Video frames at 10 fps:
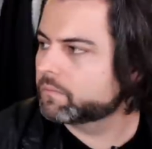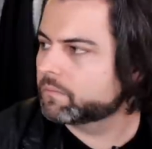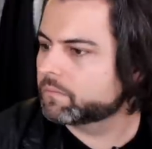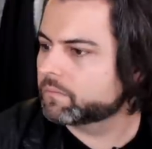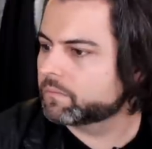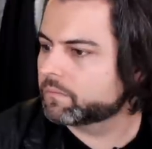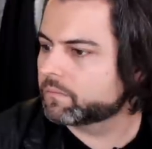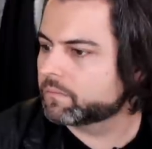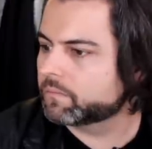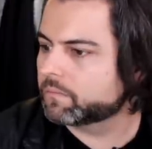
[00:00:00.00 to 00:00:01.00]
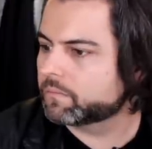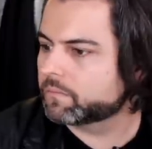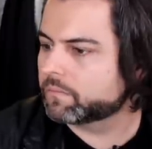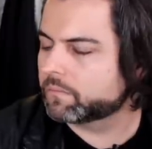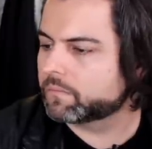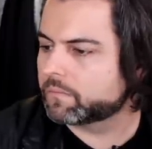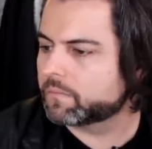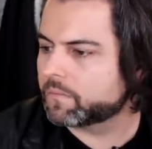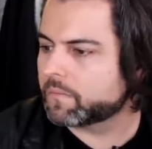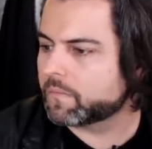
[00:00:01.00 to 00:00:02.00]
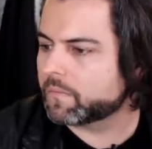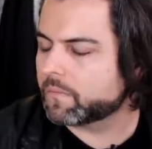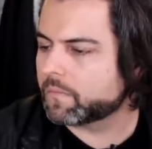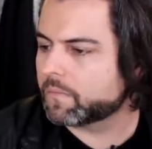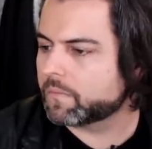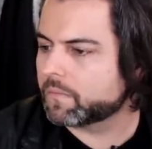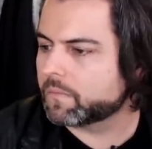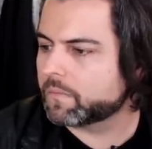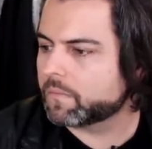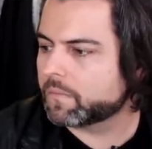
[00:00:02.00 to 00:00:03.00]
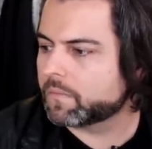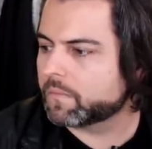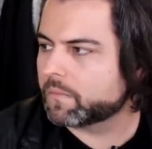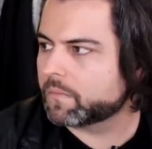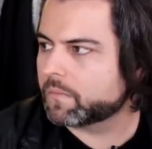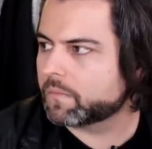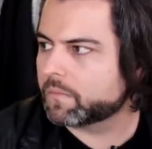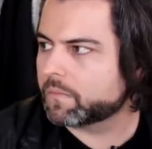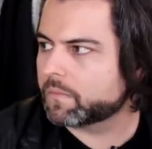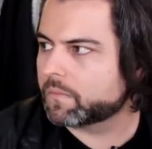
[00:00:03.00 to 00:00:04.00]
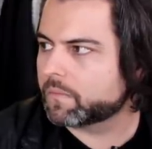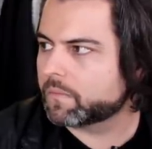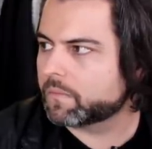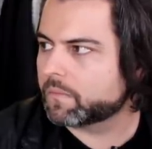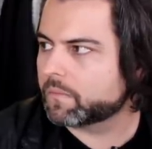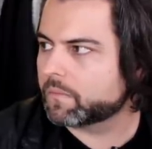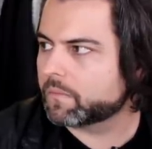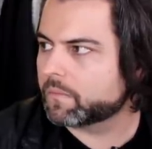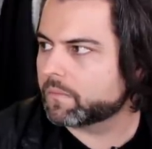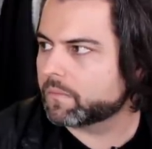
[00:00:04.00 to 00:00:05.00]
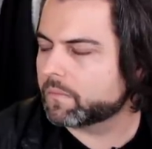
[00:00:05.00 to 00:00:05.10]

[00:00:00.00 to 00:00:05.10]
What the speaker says: This person isn't speaking.